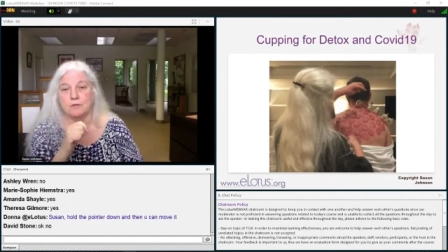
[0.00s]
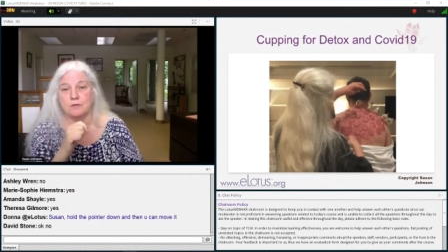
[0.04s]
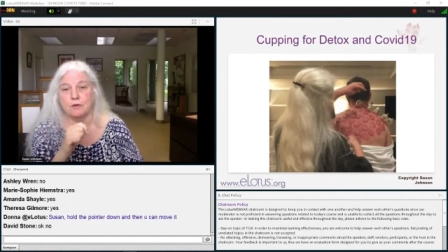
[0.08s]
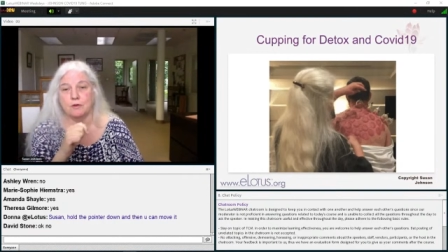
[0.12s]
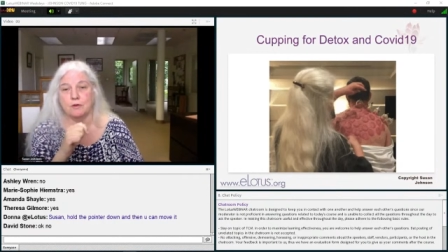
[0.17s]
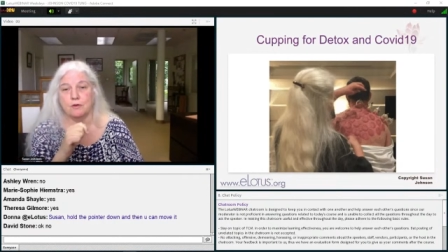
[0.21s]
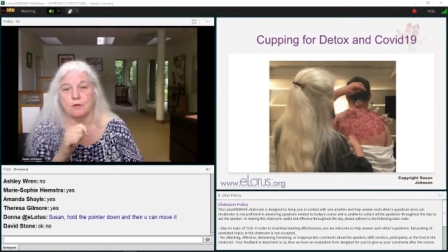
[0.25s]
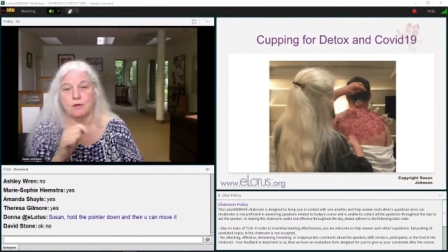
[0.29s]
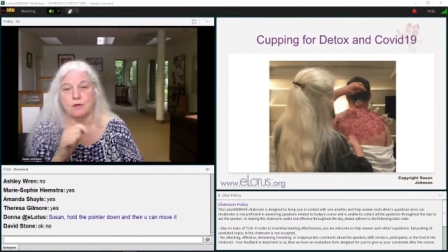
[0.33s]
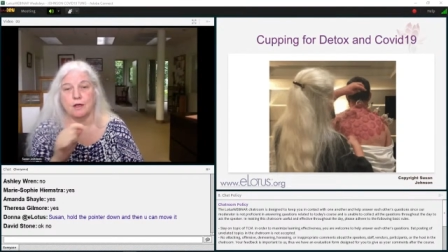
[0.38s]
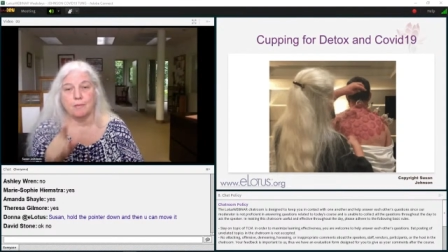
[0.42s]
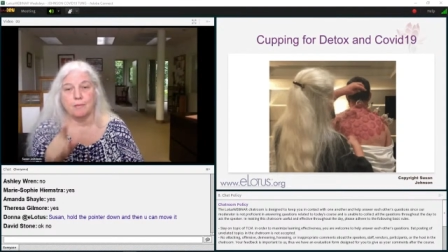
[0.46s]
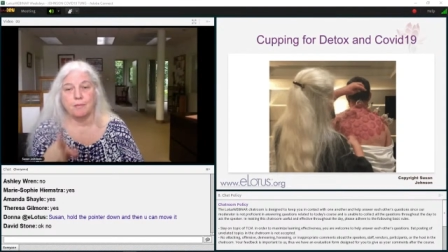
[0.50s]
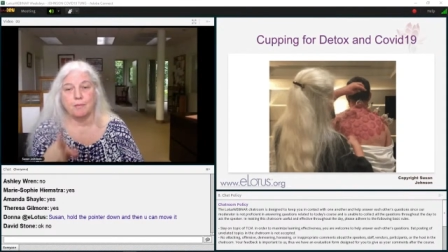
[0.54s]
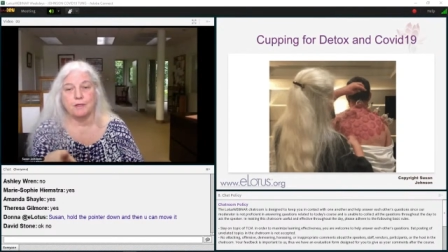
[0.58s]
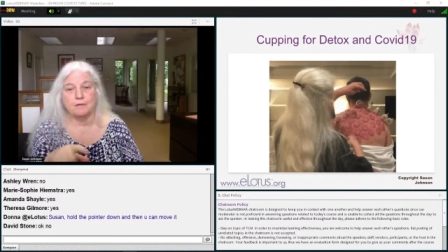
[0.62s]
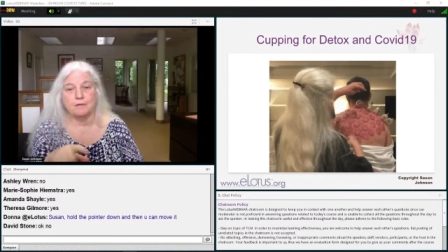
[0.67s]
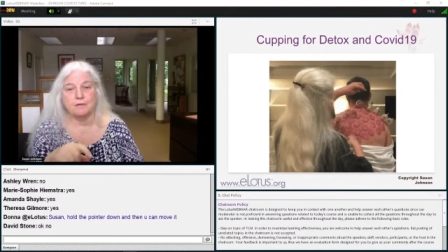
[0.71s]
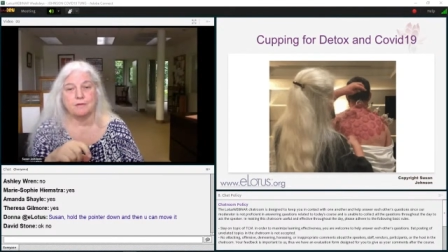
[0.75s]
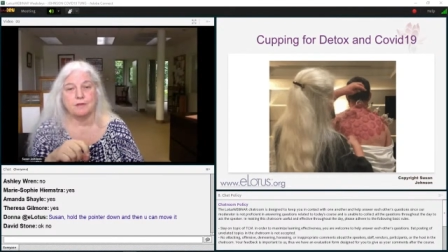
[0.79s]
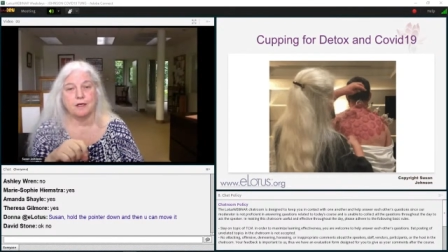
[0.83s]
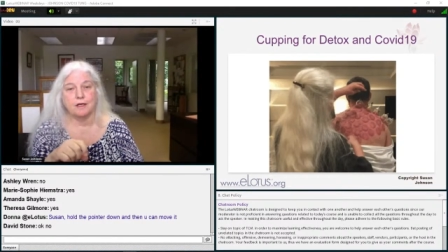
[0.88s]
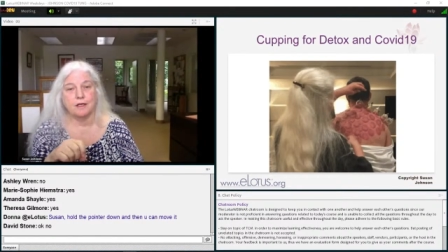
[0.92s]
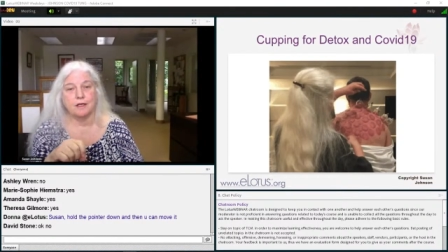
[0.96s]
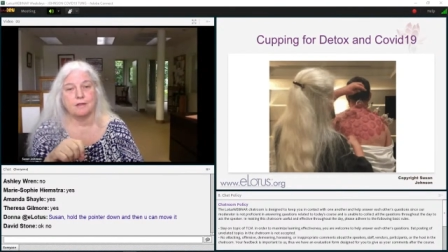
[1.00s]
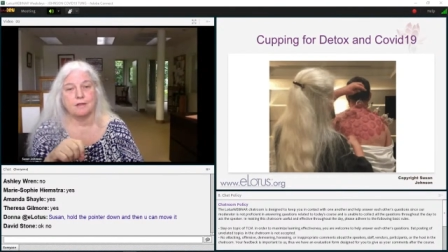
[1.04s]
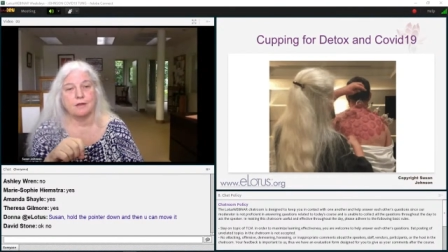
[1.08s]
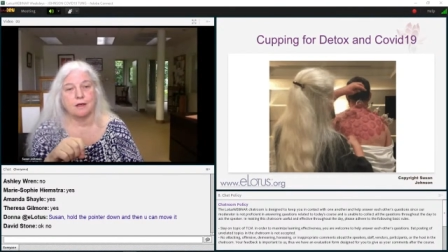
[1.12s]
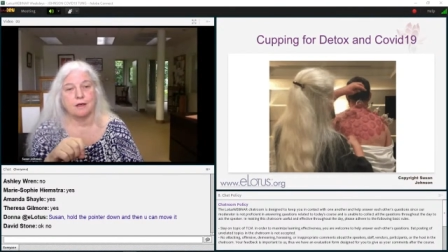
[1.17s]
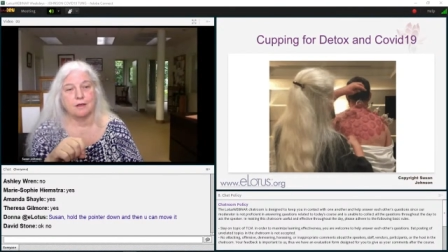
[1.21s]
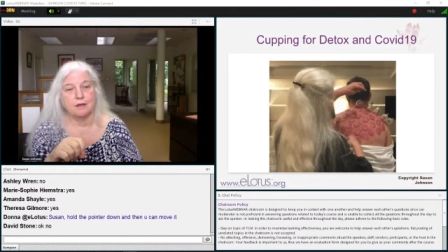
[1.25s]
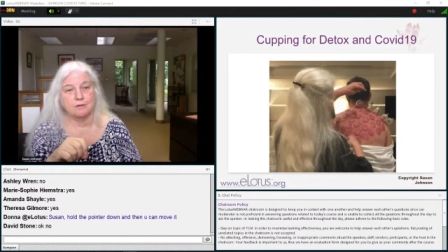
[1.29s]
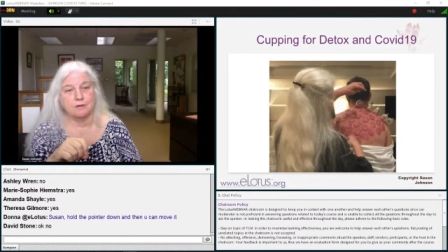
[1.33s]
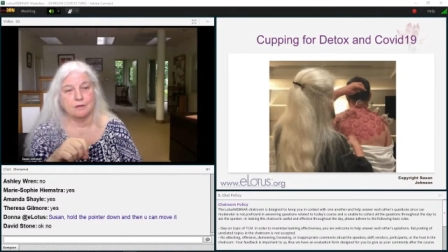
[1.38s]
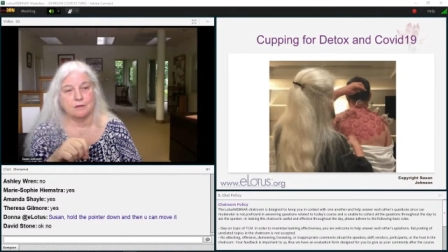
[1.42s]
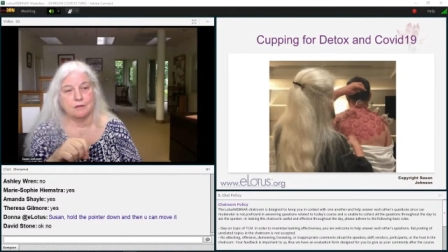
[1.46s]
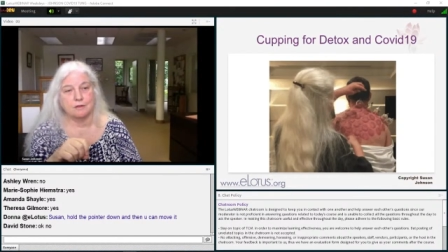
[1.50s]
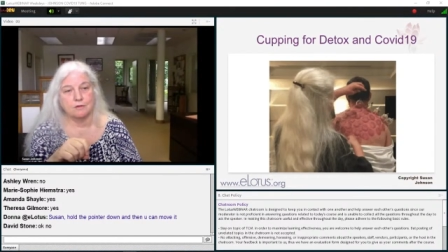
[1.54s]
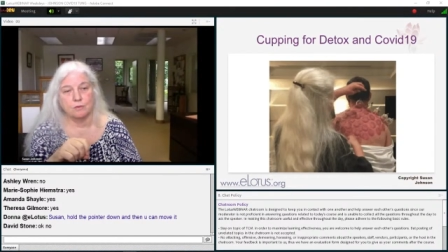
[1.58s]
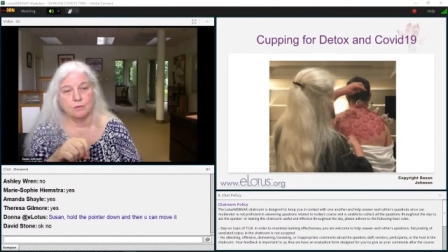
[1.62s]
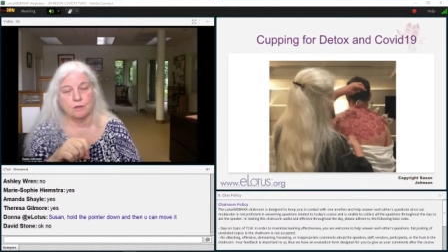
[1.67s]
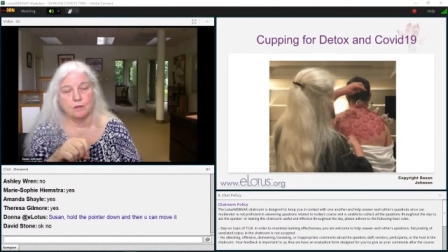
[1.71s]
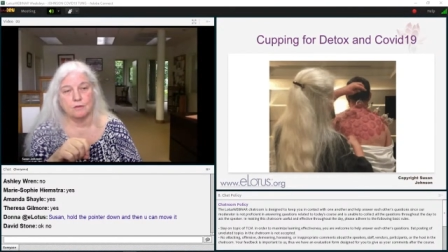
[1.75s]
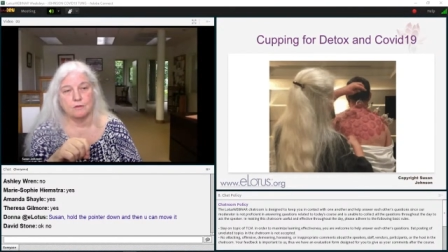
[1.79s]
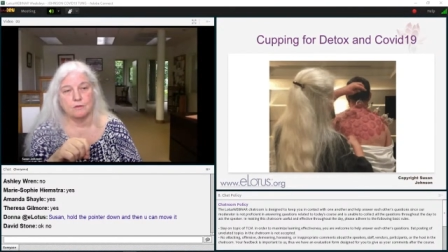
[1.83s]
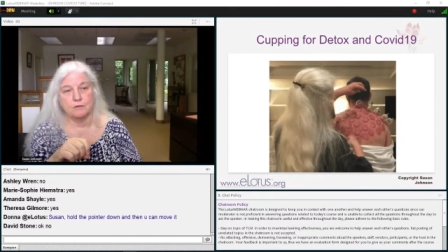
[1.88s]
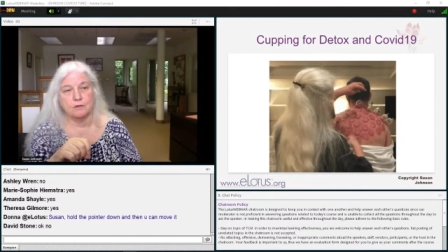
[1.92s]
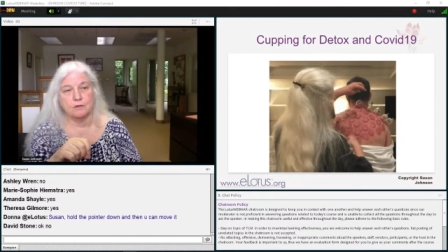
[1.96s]
So, cupping is diagnostic as
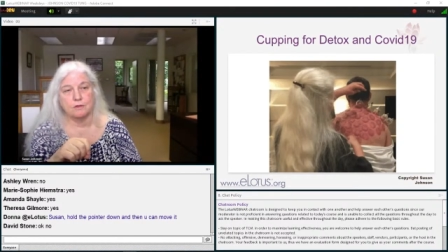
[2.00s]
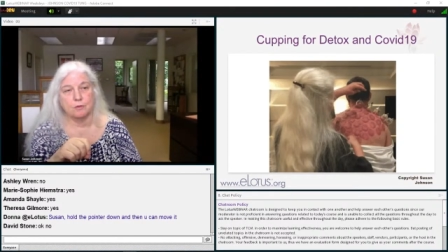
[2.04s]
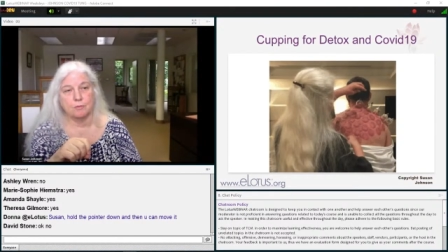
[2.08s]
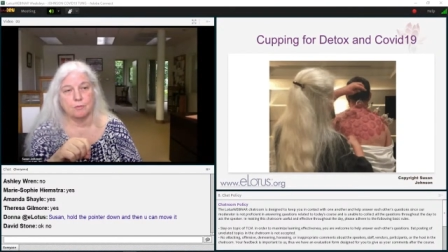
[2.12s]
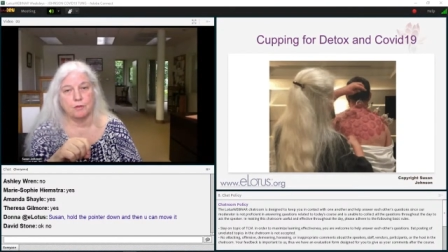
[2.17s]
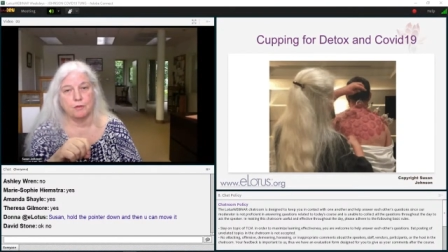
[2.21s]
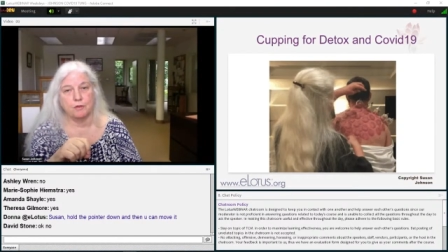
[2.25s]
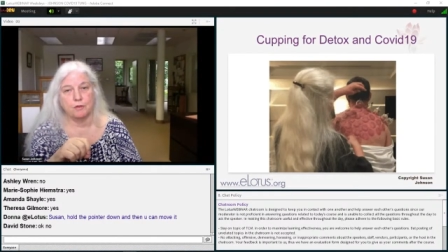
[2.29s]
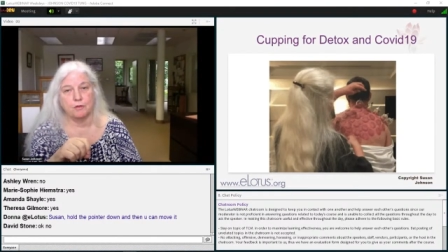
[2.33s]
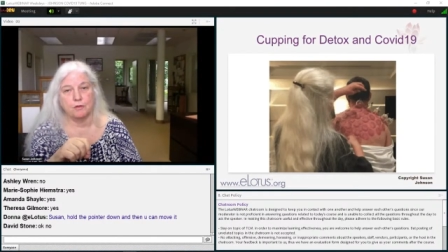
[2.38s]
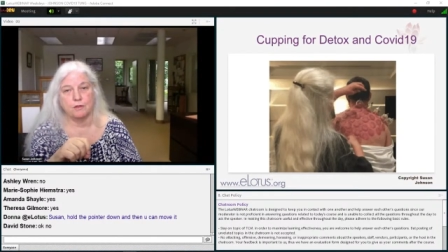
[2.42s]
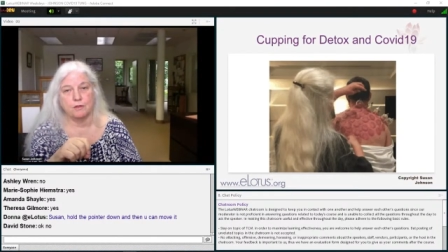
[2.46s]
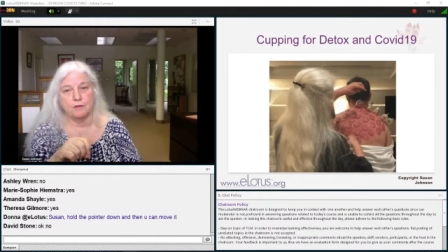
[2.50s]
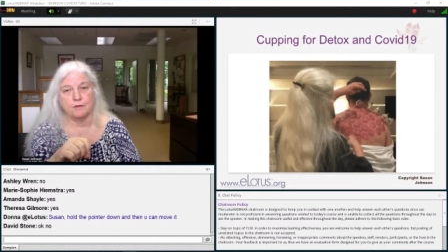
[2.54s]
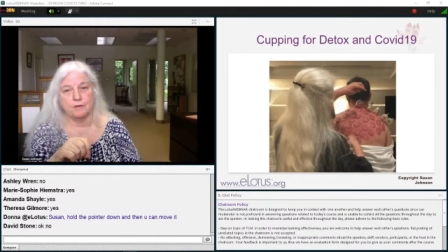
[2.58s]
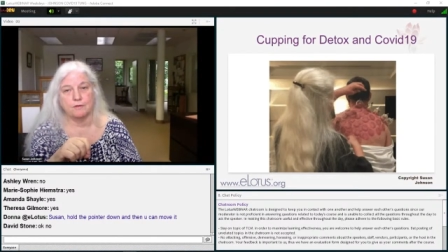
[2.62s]
well as therapeutic.